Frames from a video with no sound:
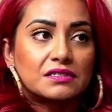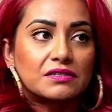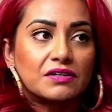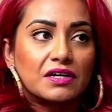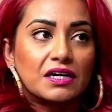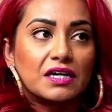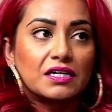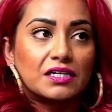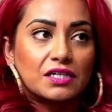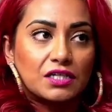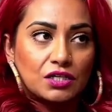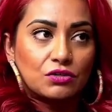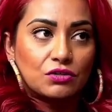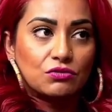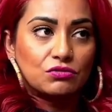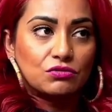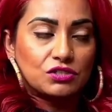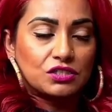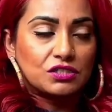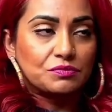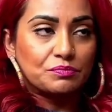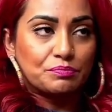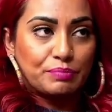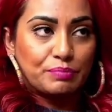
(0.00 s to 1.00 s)
a
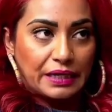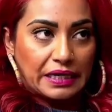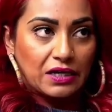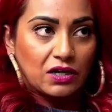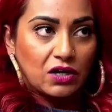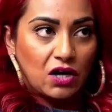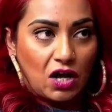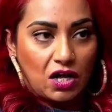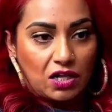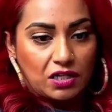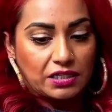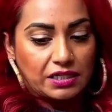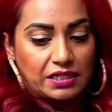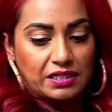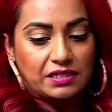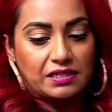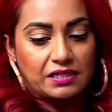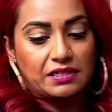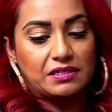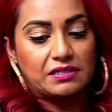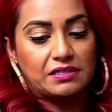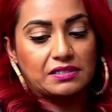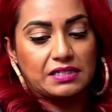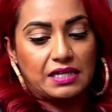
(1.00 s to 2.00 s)
huge
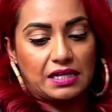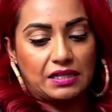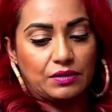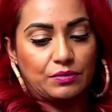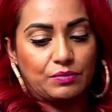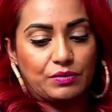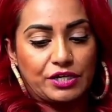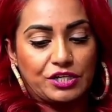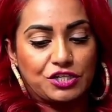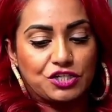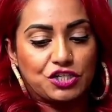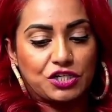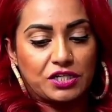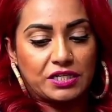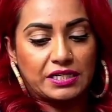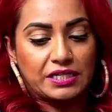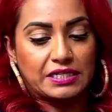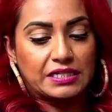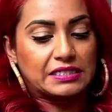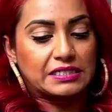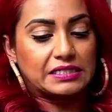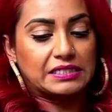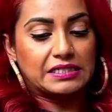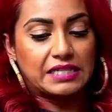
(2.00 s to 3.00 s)
Bengali celebration.
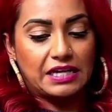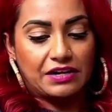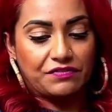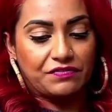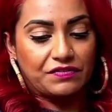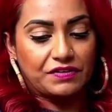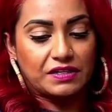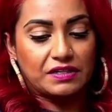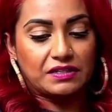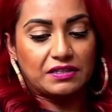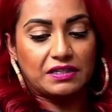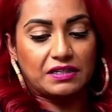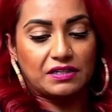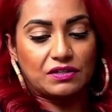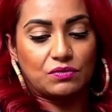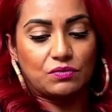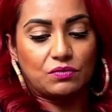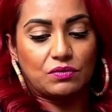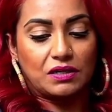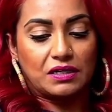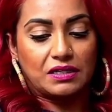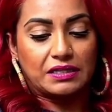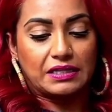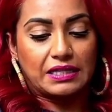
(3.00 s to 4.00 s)
It is definitely the
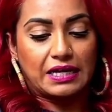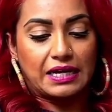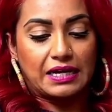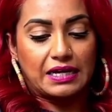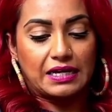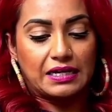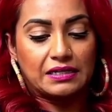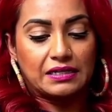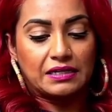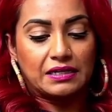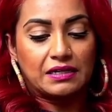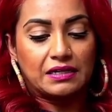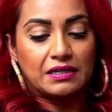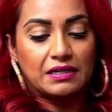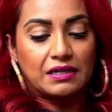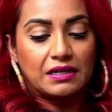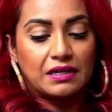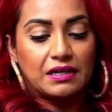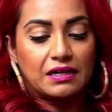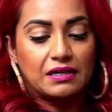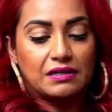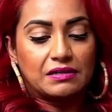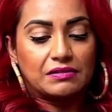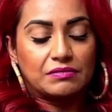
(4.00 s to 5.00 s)
one that
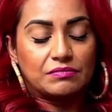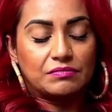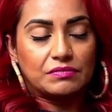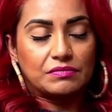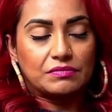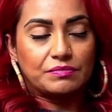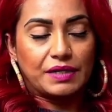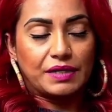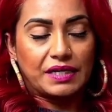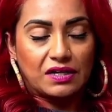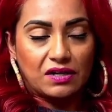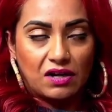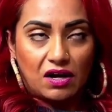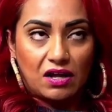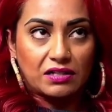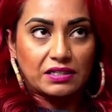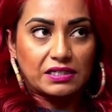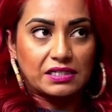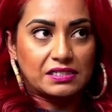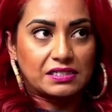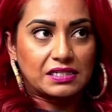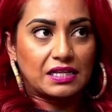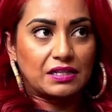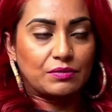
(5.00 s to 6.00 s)

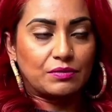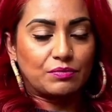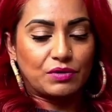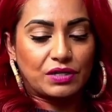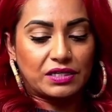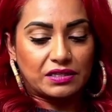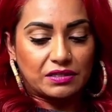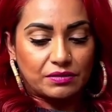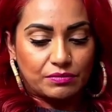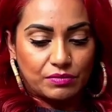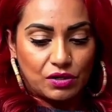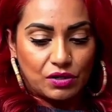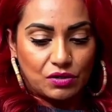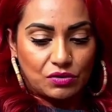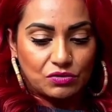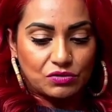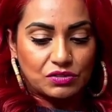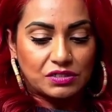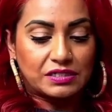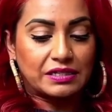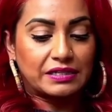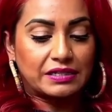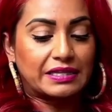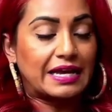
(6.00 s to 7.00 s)
Bengalis celebrate the
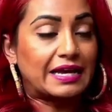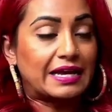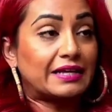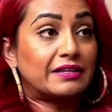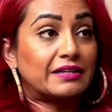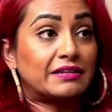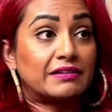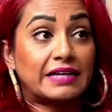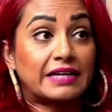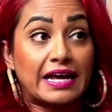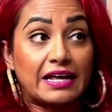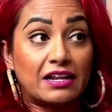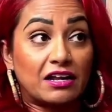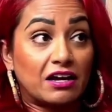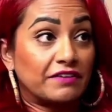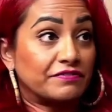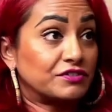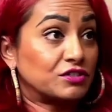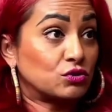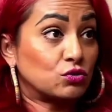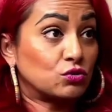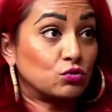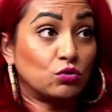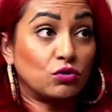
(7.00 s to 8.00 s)
most. They get off
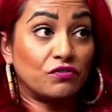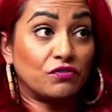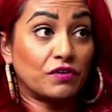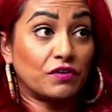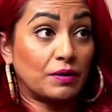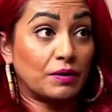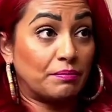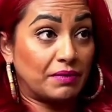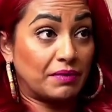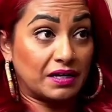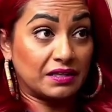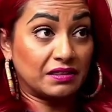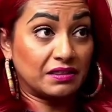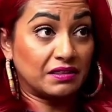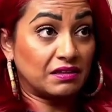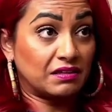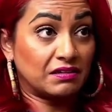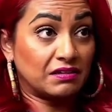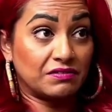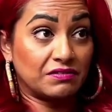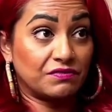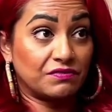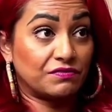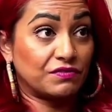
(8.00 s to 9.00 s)
school for a month
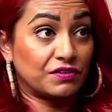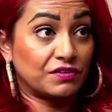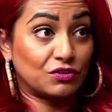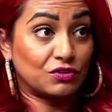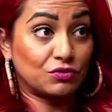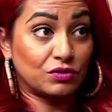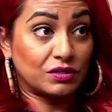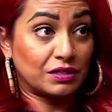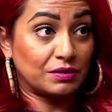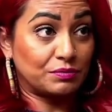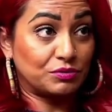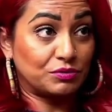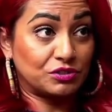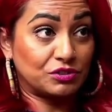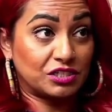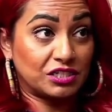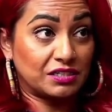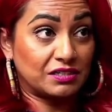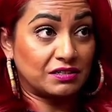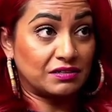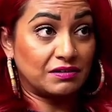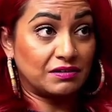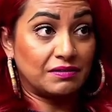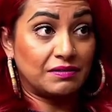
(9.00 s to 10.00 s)
for Durga
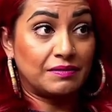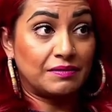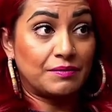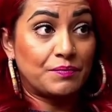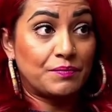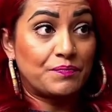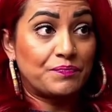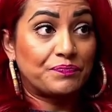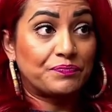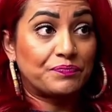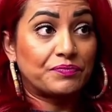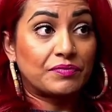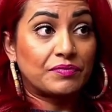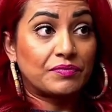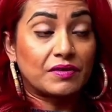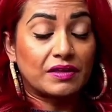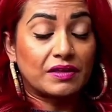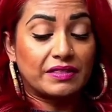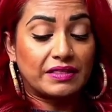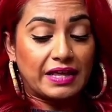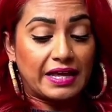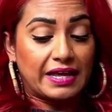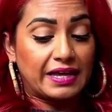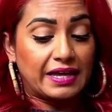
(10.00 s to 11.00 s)
Puja.
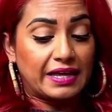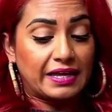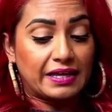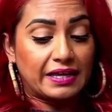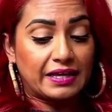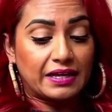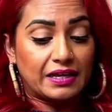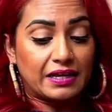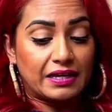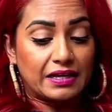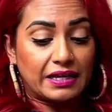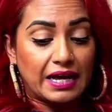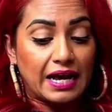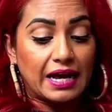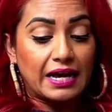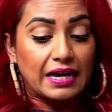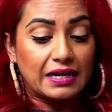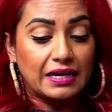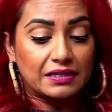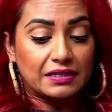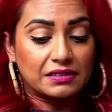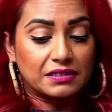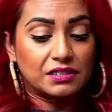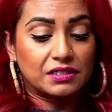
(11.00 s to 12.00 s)

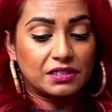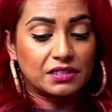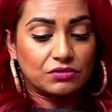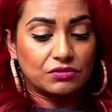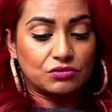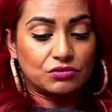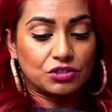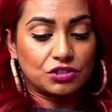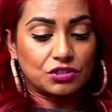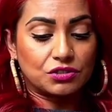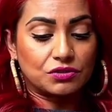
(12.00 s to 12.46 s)
It's huge.